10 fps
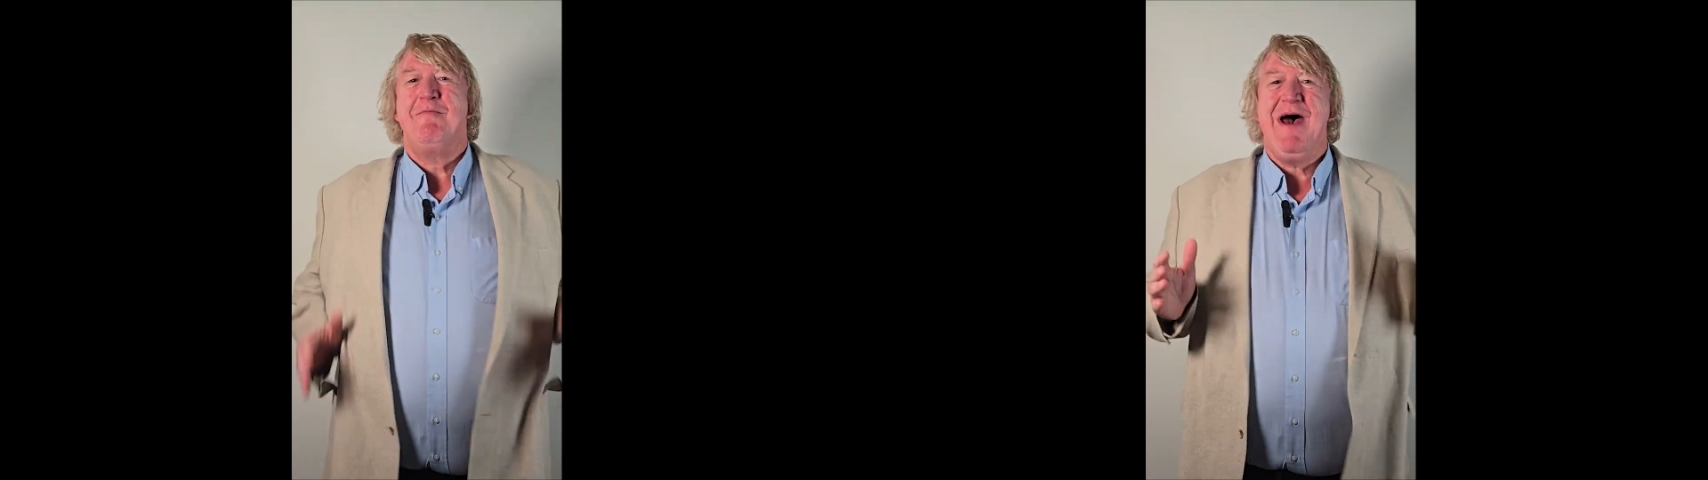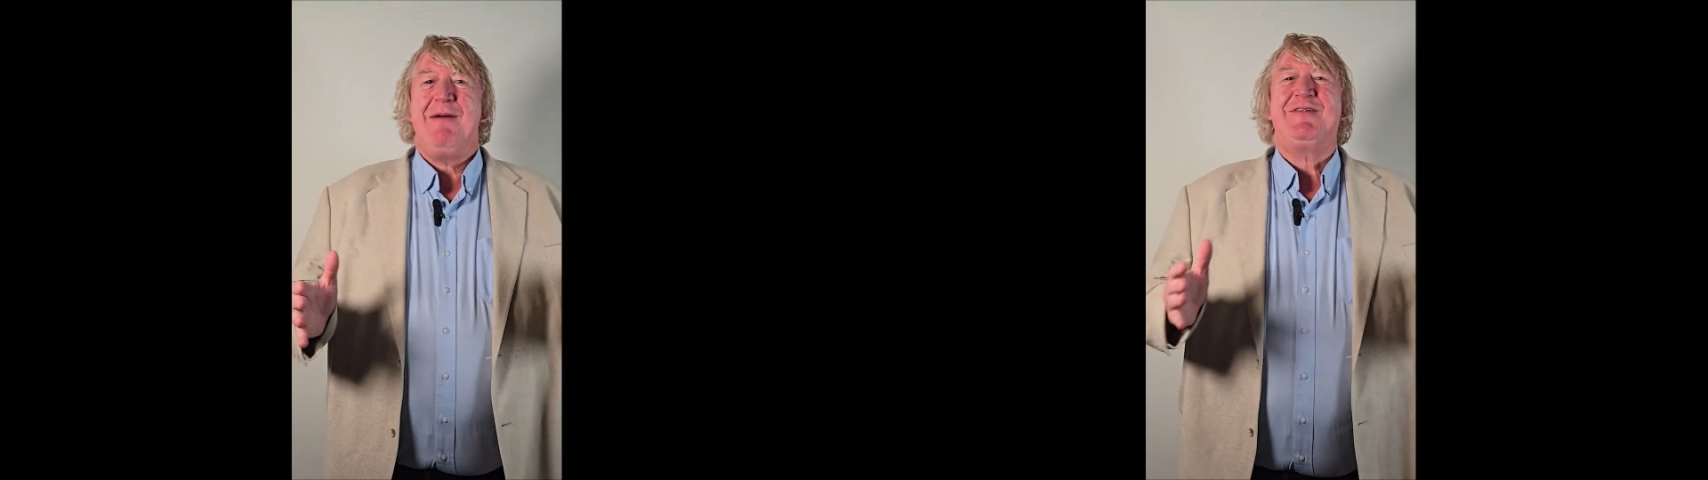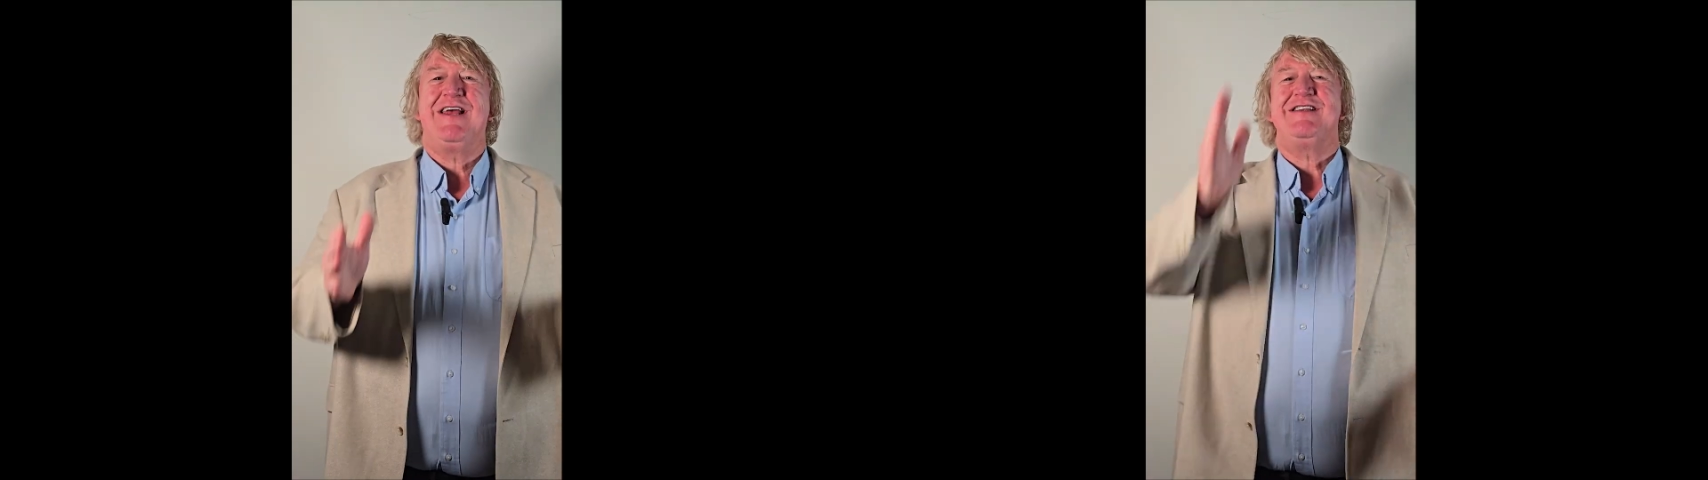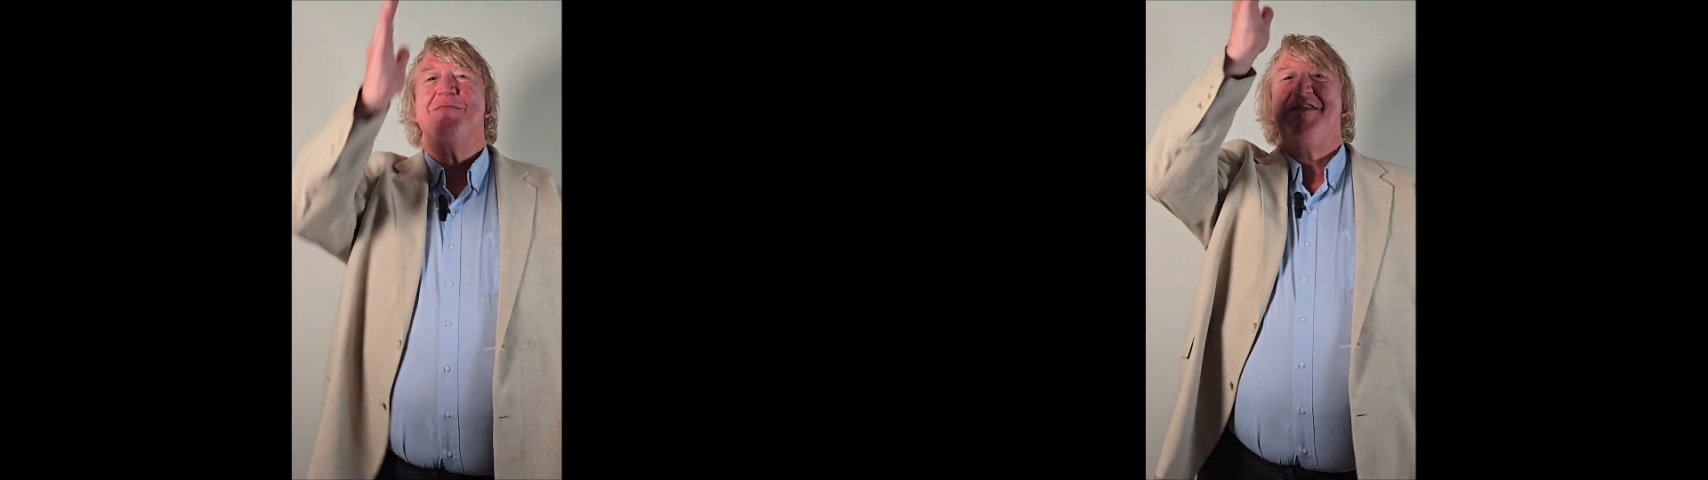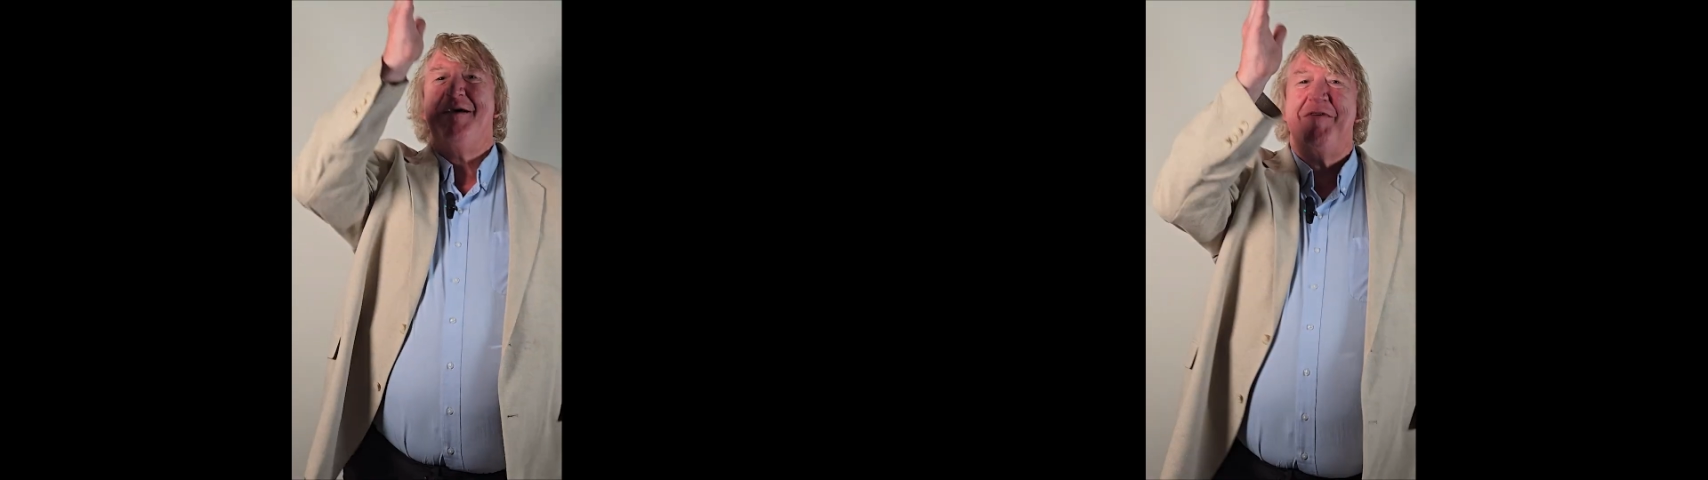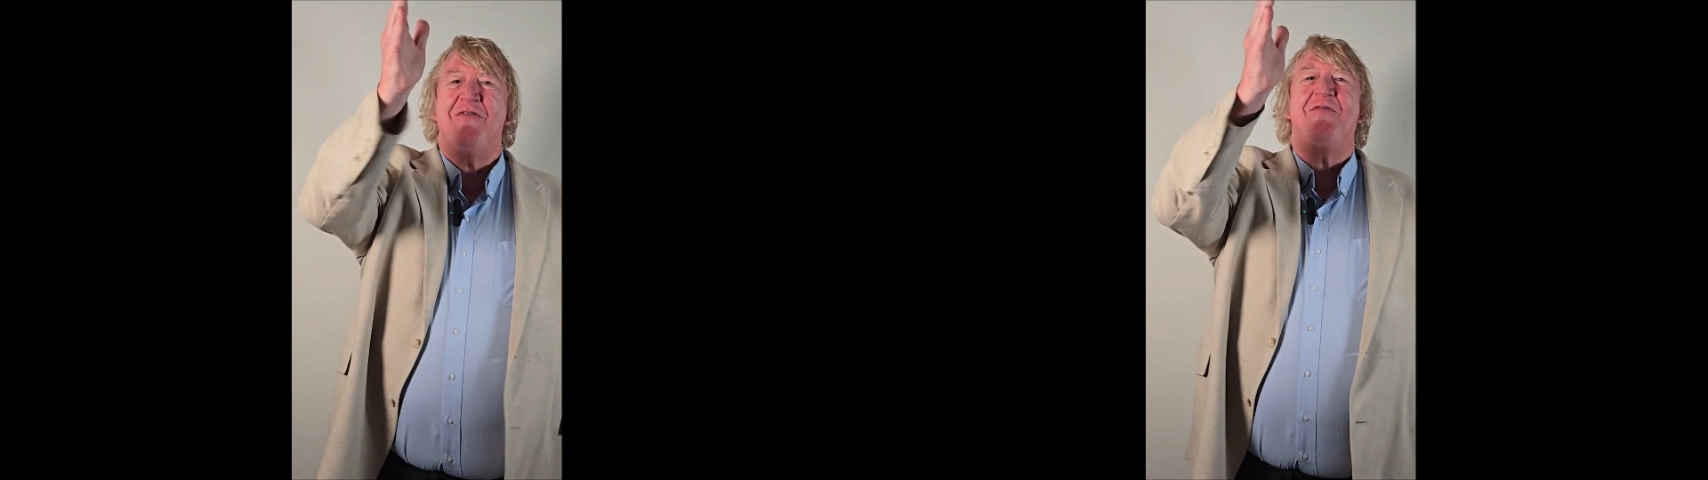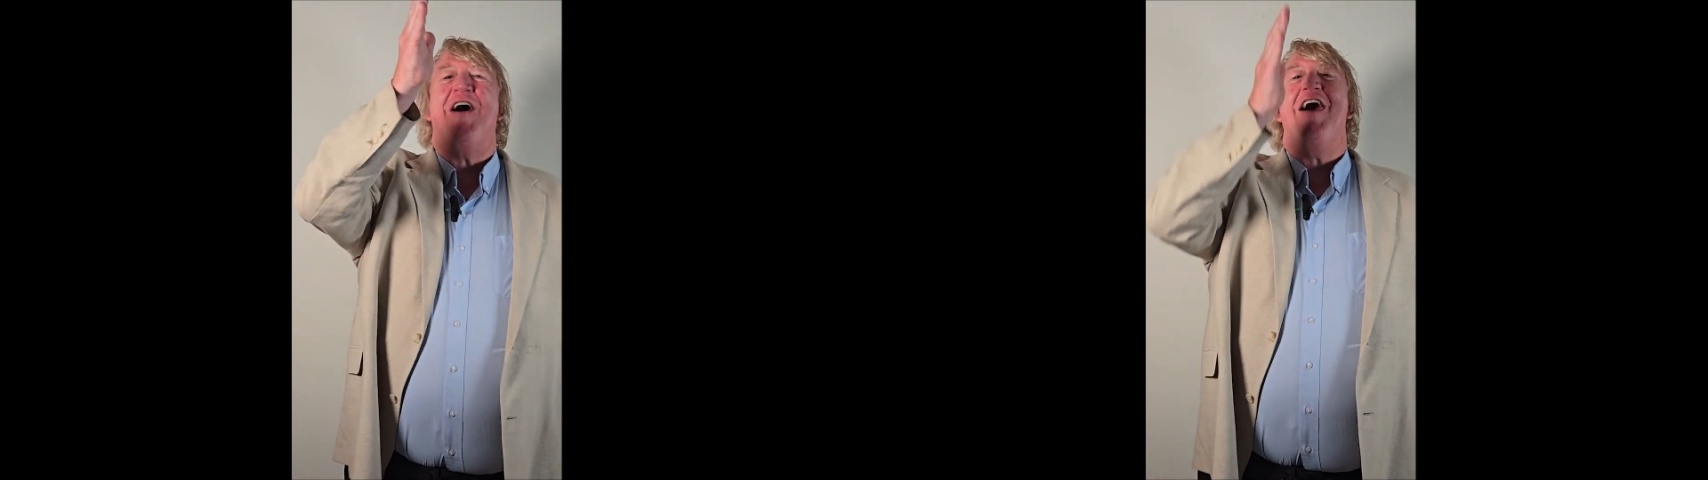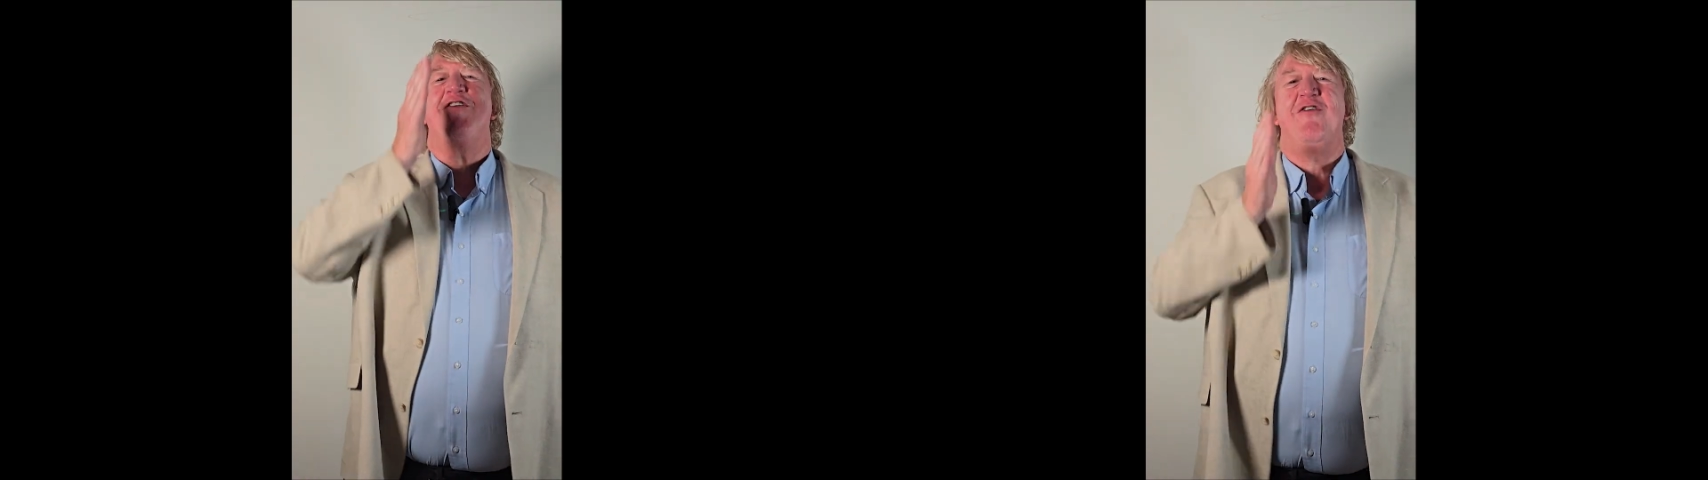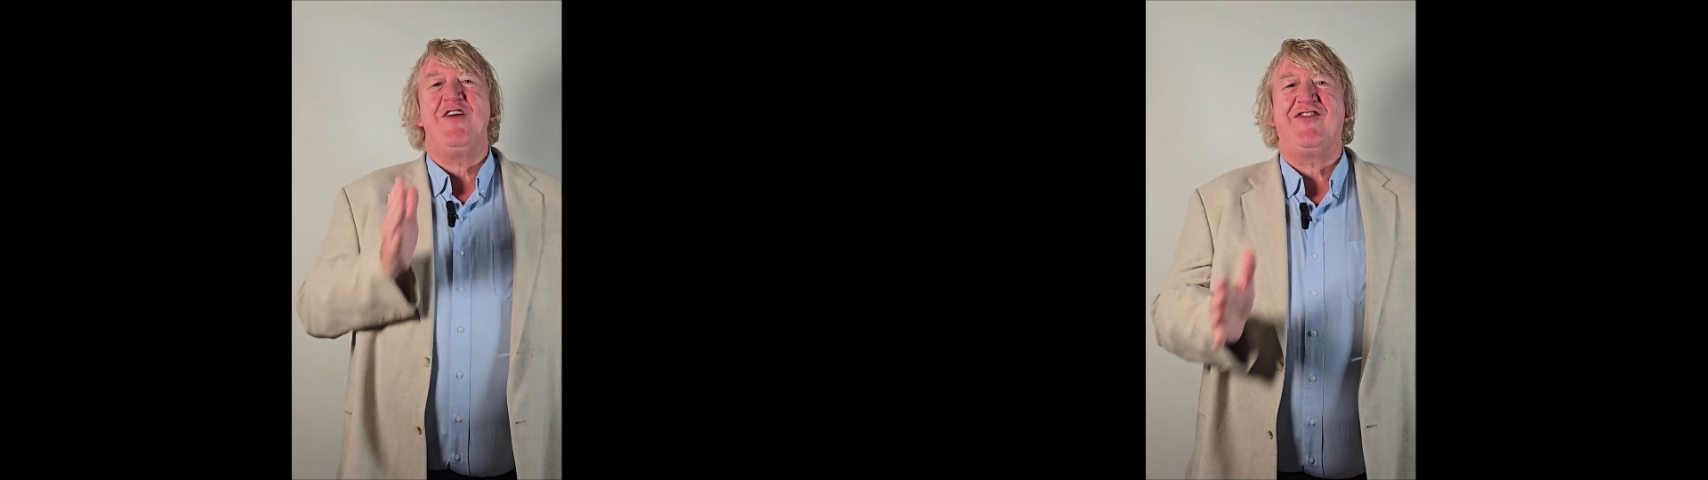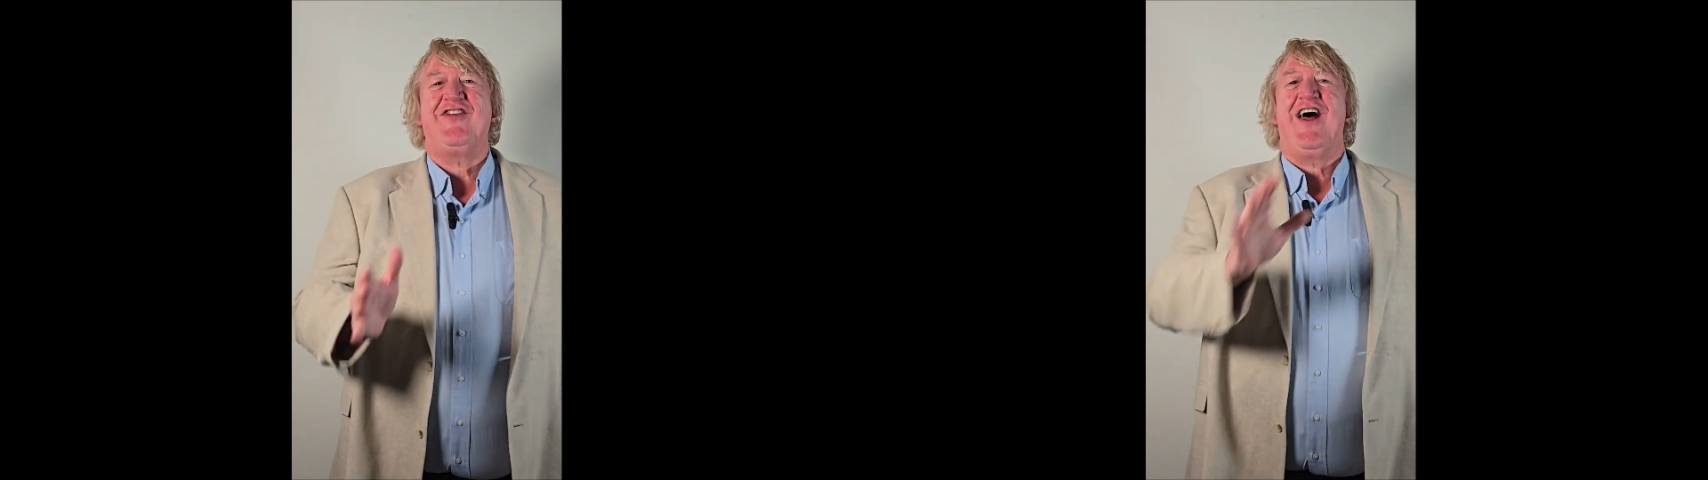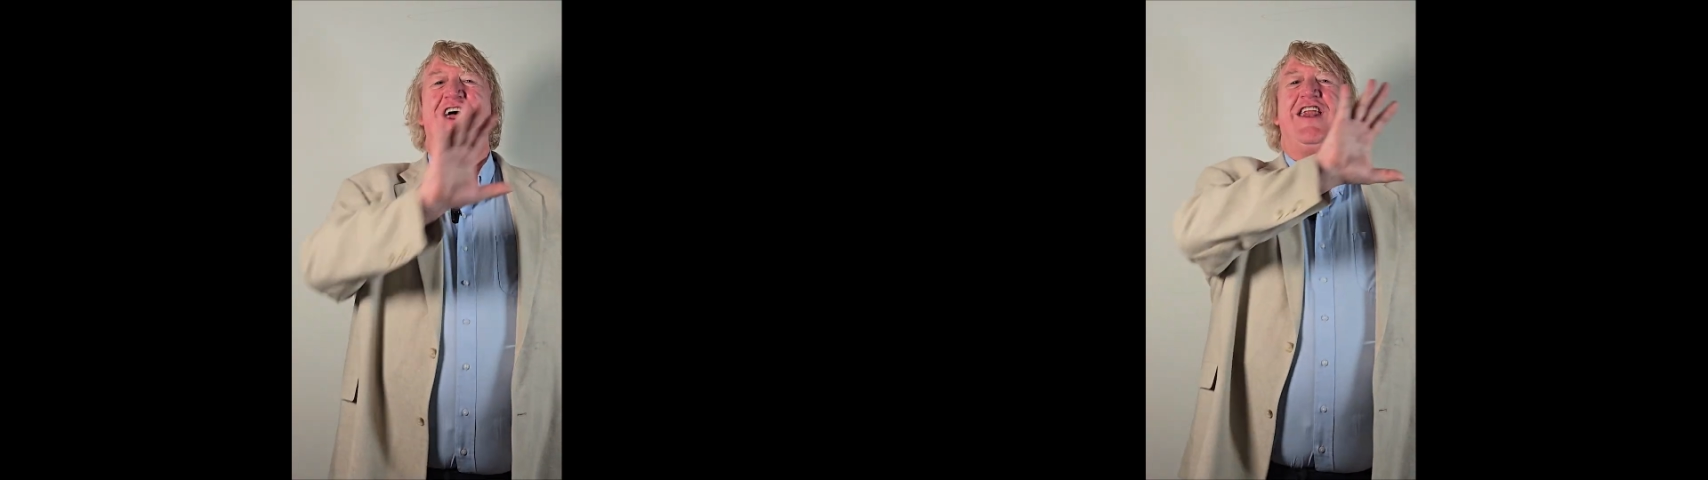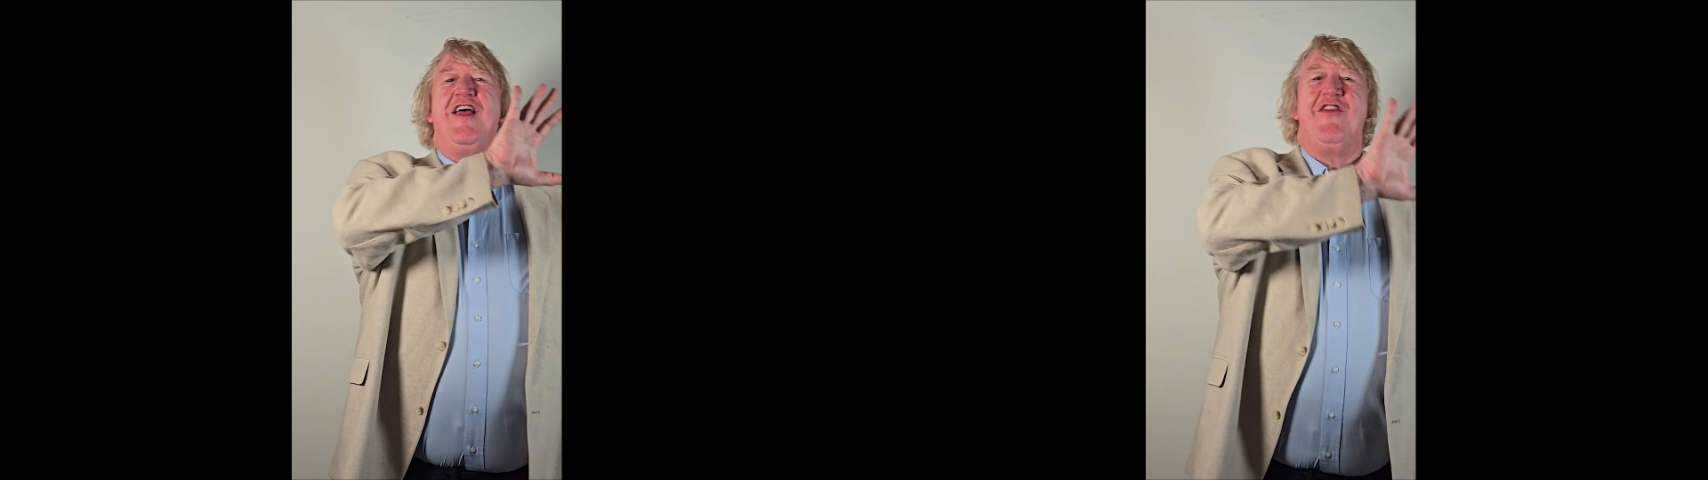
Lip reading: baptizing them in the name of the Father, the Son,